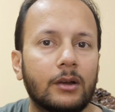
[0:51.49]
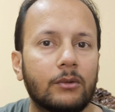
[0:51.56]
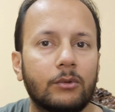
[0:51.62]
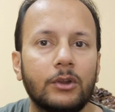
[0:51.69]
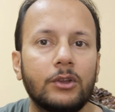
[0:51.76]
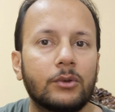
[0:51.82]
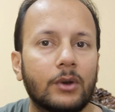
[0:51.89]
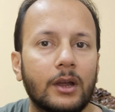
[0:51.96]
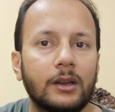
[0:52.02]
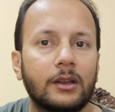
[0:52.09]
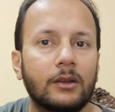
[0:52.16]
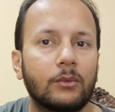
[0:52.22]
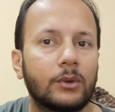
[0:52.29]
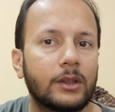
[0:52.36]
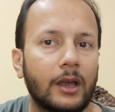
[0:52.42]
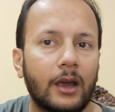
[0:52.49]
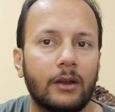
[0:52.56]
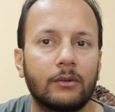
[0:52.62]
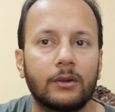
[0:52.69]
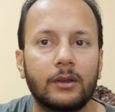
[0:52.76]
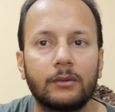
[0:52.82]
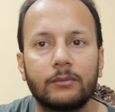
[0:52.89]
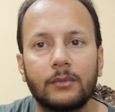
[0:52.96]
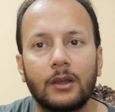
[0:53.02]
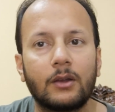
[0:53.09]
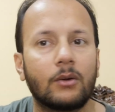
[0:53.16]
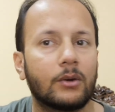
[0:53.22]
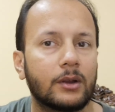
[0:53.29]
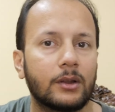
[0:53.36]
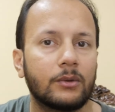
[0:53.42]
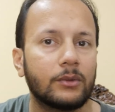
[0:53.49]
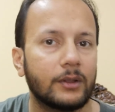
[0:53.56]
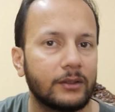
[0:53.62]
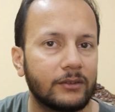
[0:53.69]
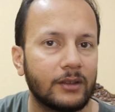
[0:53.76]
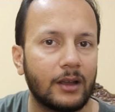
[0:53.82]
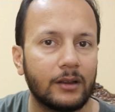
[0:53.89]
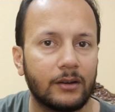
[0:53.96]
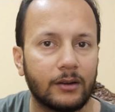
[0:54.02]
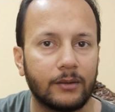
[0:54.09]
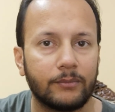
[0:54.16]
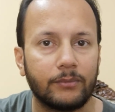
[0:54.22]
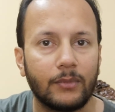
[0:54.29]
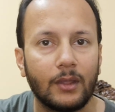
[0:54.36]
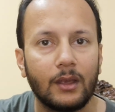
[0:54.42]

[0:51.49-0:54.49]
reuniting with Harry, according to the insider.